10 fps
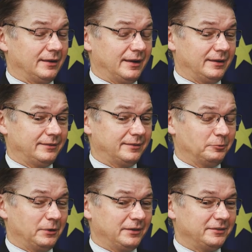And,
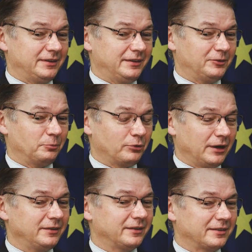well, she's a
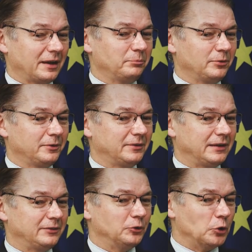bright example
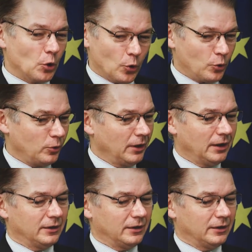that, no,